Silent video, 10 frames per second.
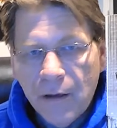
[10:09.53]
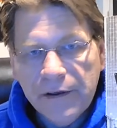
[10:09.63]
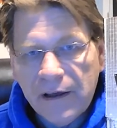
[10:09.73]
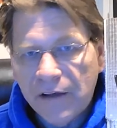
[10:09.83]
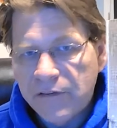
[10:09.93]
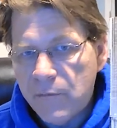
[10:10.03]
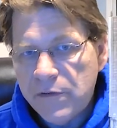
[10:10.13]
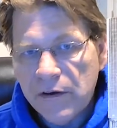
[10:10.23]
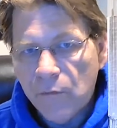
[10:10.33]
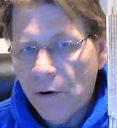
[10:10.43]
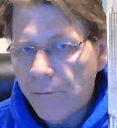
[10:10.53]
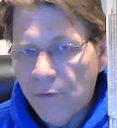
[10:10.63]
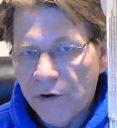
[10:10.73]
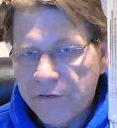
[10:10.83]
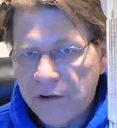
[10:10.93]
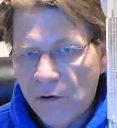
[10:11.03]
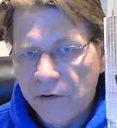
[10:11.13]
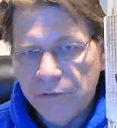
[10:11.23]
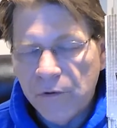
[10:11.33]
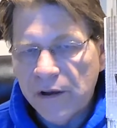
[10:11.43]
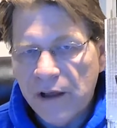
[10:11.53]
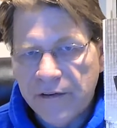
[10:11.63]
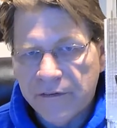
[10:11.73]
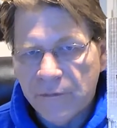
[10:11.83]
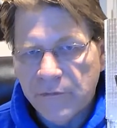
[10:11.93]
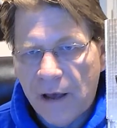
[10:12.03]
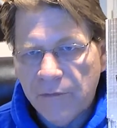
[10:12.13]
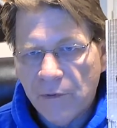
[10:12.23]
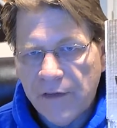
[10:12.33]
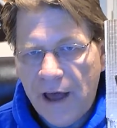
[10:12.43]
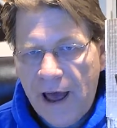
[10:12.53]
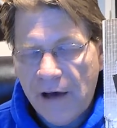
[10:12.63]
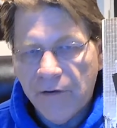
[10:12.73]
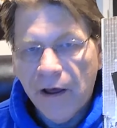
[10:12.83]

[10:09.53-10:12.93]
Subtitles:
because they deal more in books, they don't always realize sometimes what they have.